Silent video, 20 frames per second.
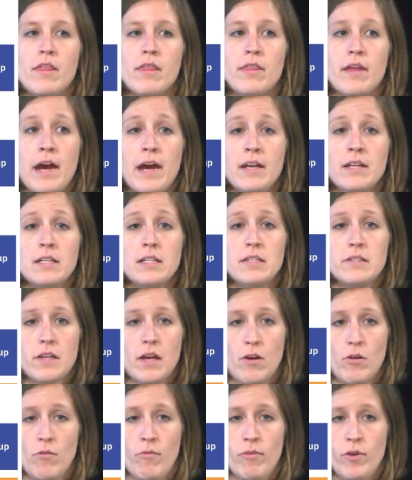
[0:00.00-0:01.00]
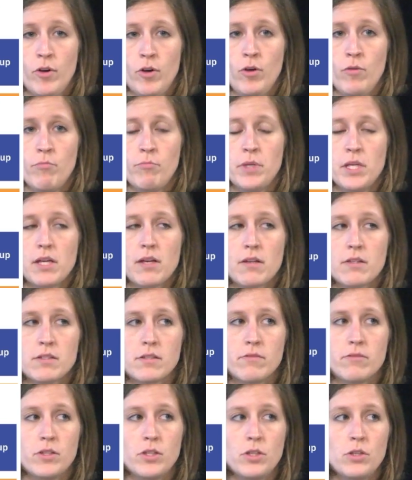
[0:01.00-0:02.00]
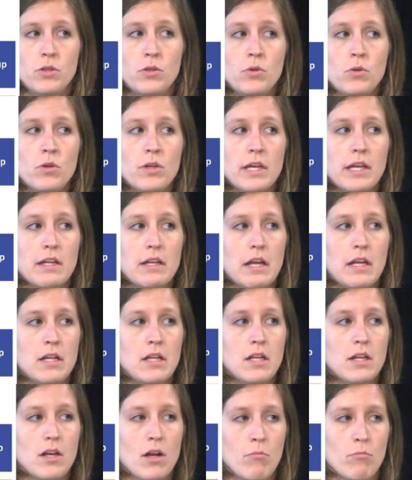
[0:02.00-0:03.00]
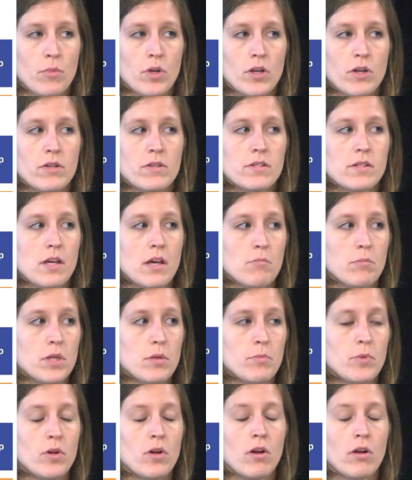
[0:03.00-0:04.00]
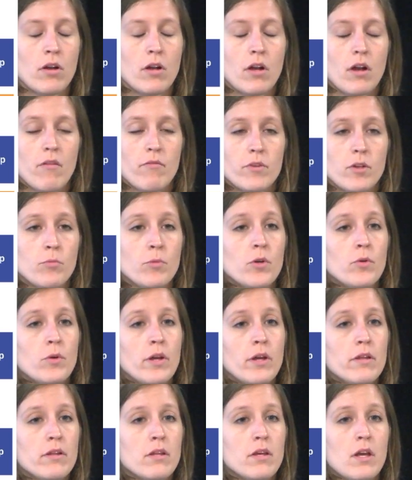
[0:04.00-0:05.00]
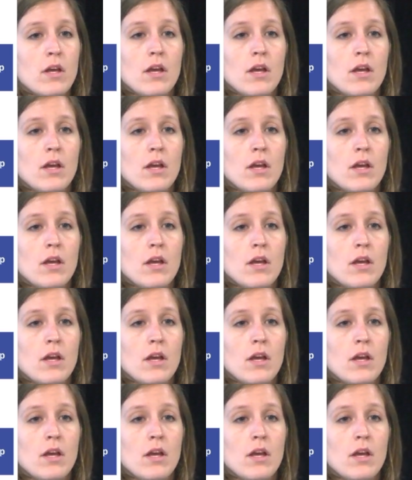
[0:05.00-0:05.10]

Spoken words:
That is helpful because if you get any numbers that people aren't comfortable with,